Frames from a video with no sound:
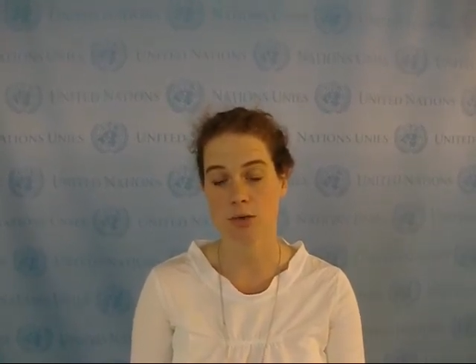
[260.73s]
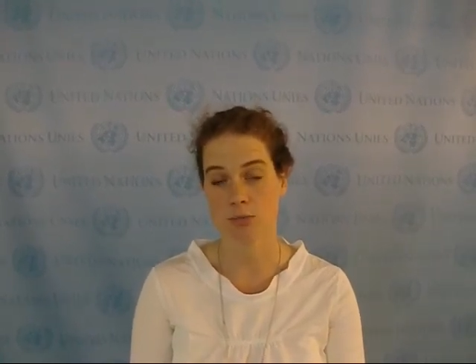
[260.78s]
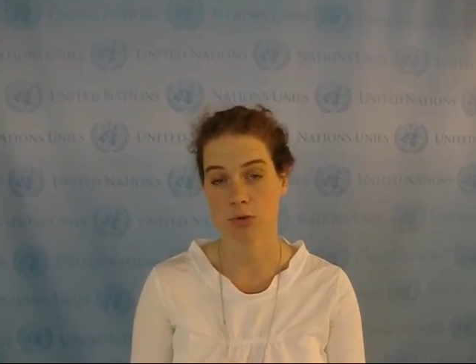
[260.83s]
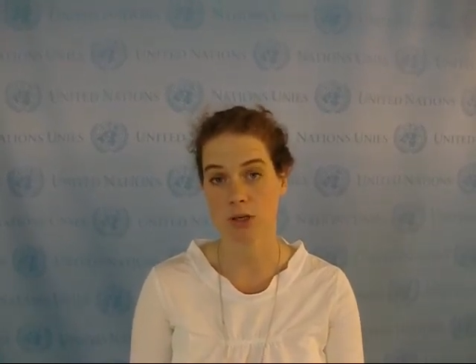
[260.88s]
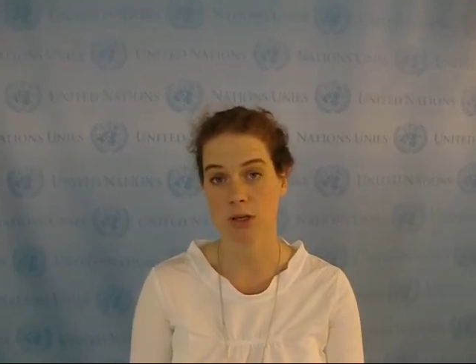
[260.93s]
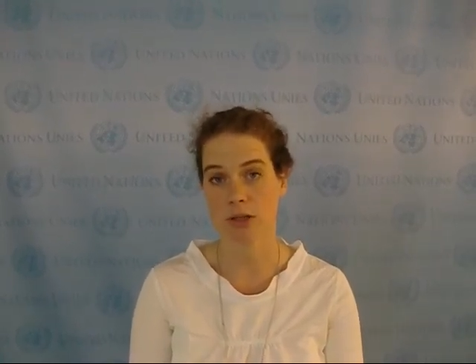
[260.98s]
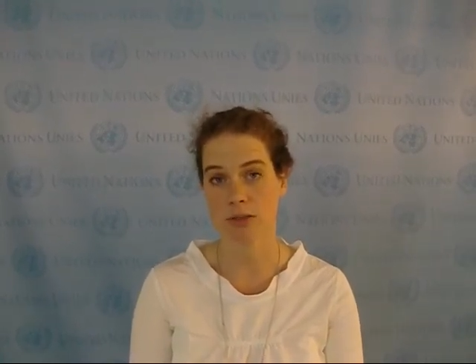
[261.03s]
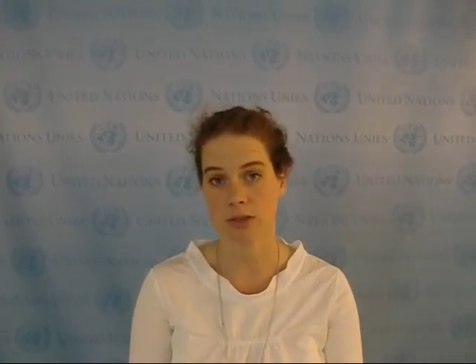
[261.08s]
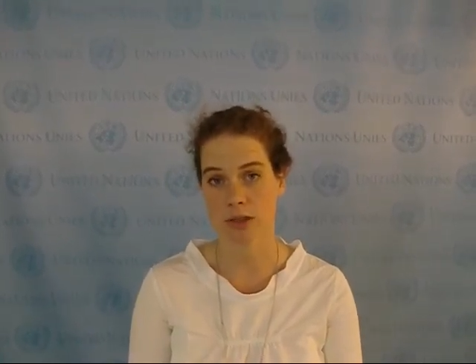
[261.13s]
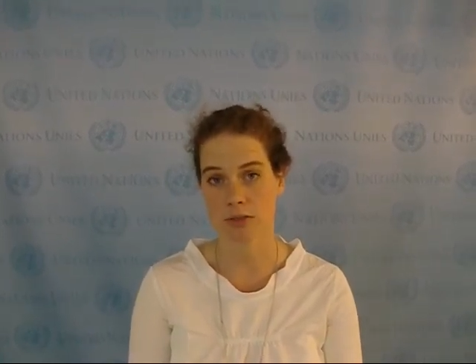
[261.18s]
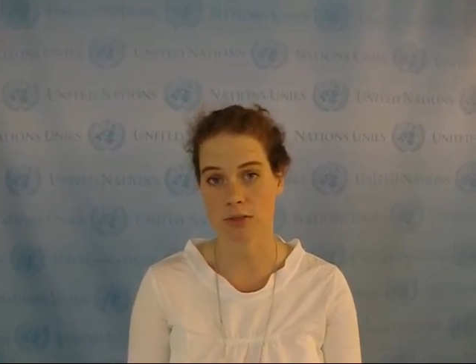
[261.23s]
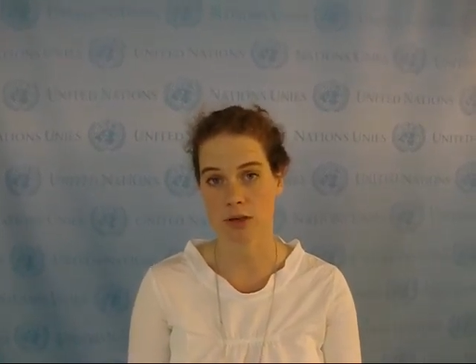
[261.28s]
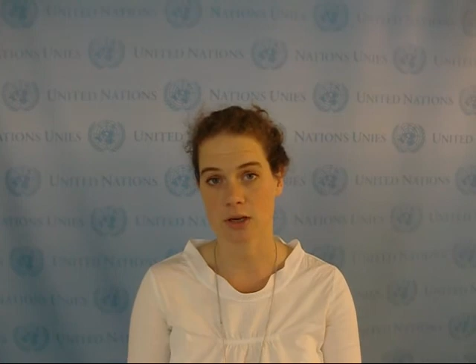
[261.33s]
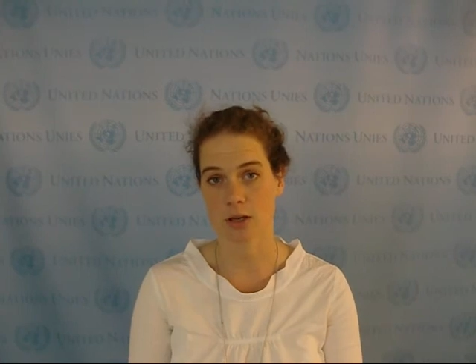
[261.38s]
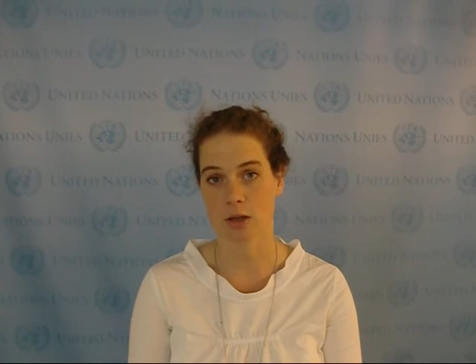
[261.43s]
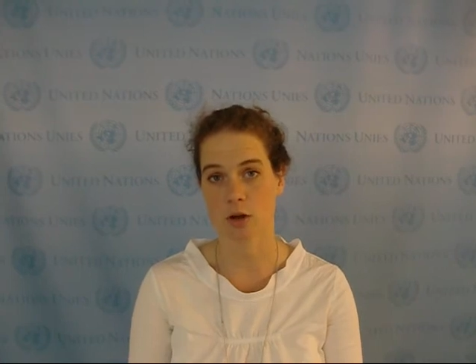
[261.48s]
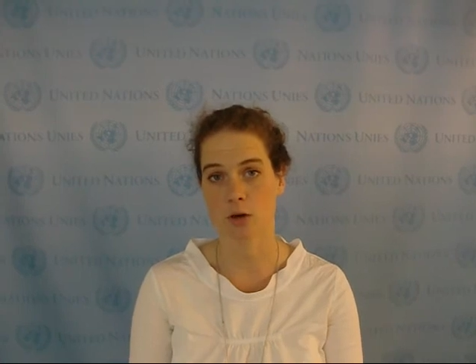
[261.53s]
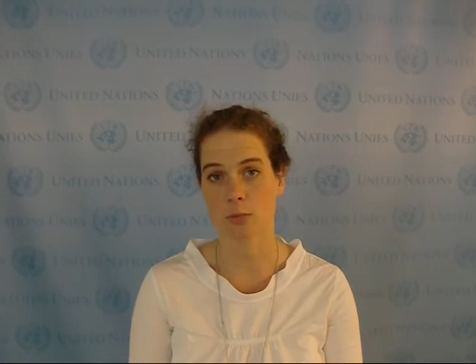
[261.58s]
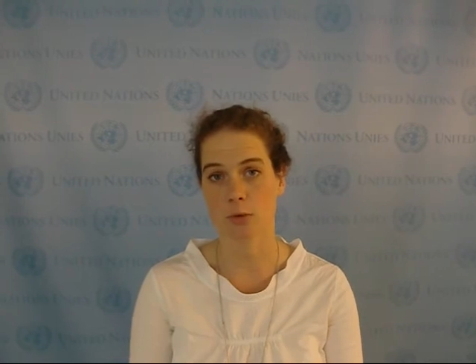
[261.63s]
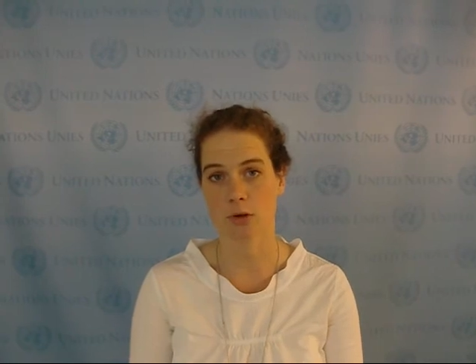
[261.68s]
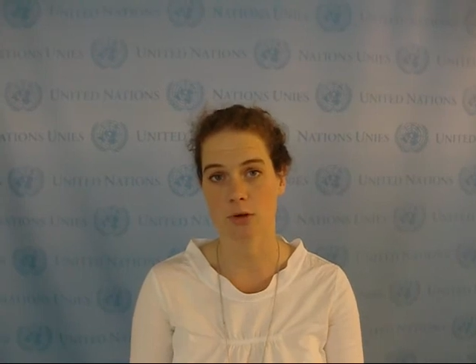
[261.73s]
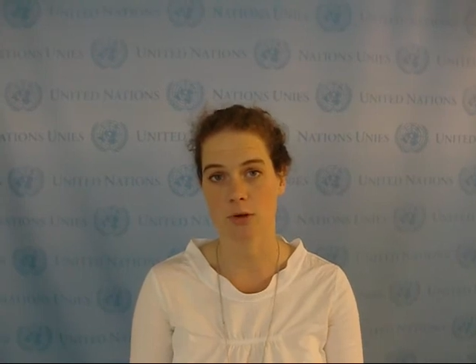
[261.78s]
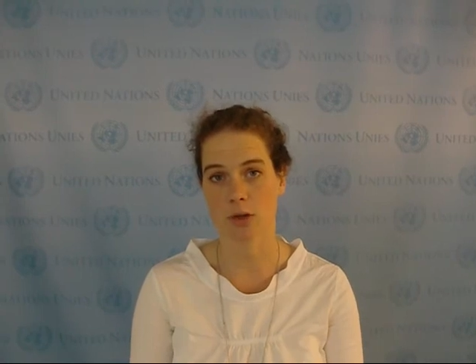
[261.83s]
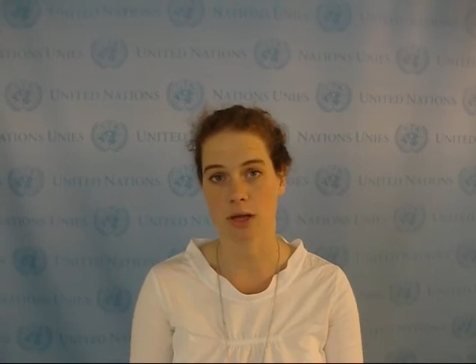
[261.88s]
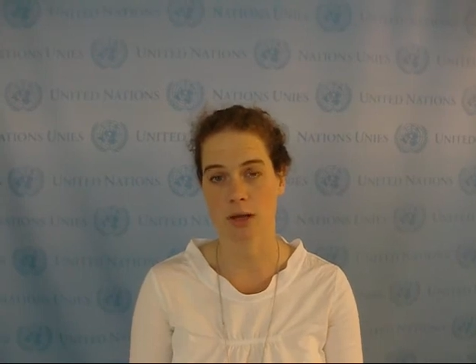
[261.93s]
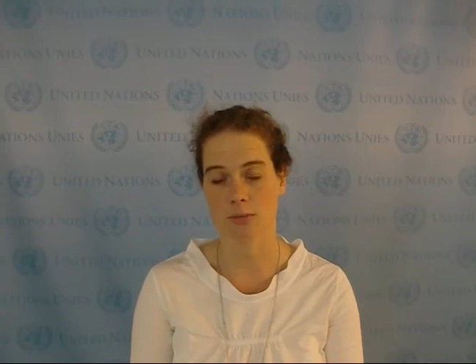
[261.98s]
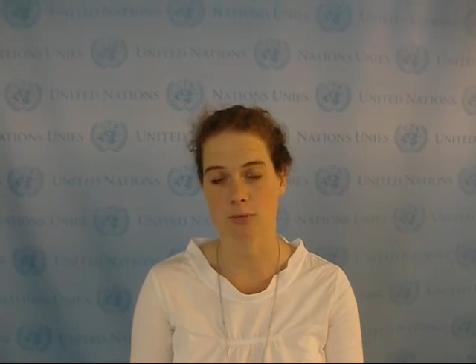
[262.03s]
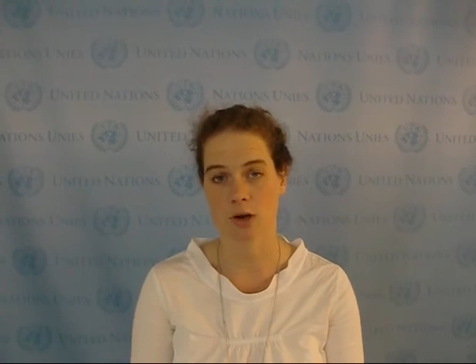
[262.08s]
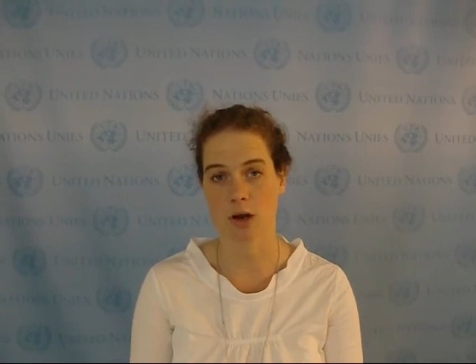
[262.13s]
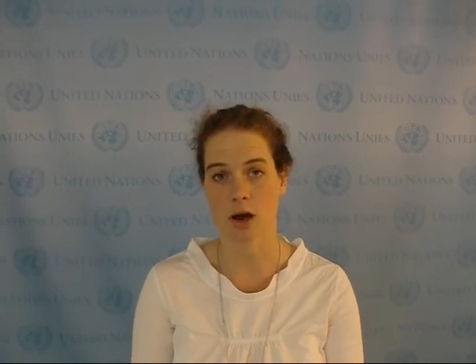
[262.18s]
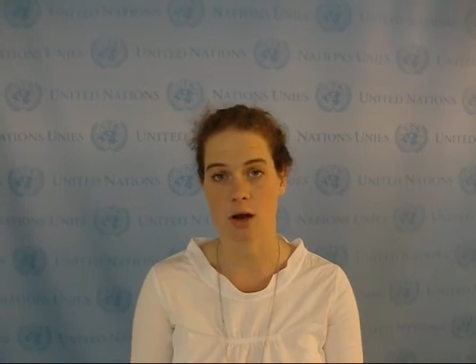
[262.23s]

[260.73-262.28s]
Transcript: really the, the global um,